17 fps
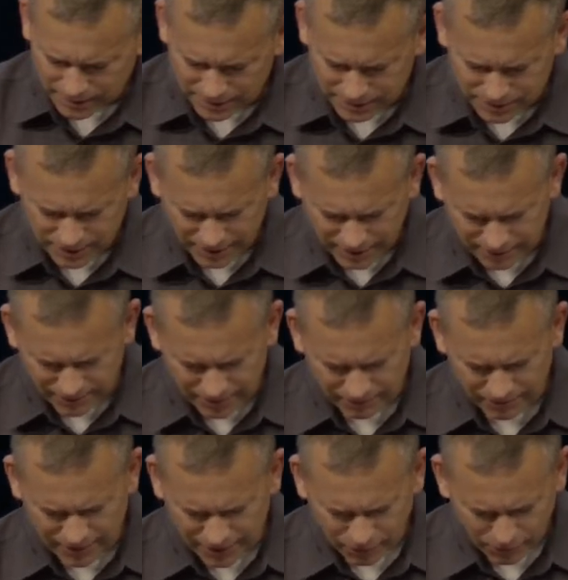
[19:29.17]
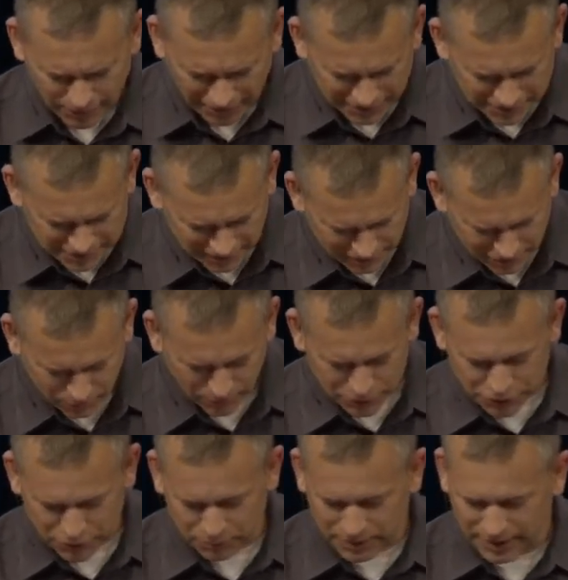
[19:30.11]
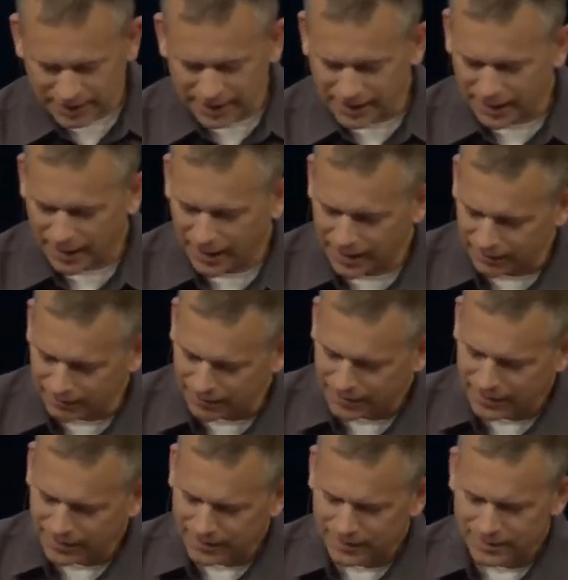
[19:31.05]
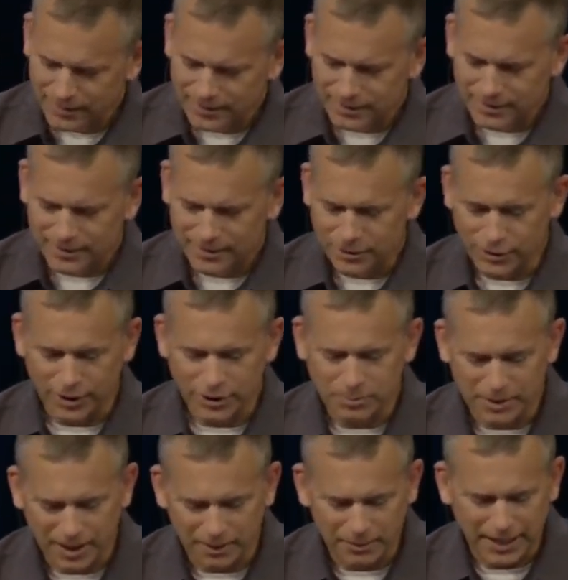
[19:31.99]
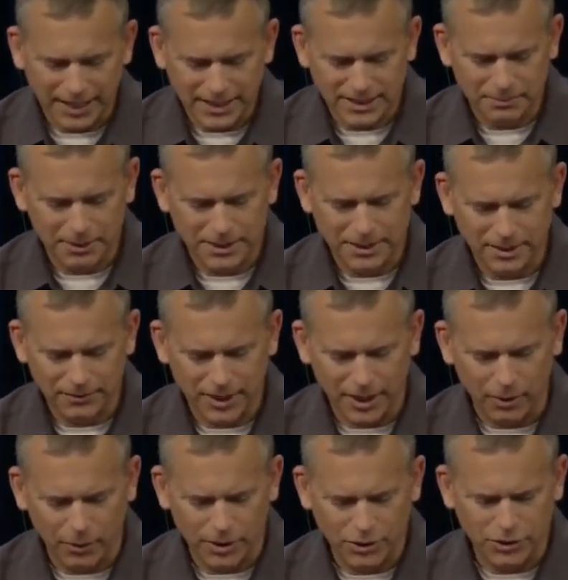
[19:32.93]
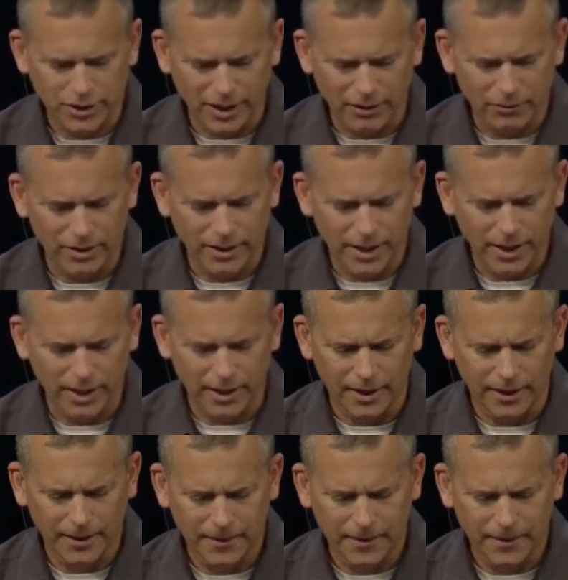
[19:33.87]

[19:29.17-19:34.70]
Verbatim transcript: this side of heaven. I don't ask that question with any kind of judgment. I've been asking myself that question every day.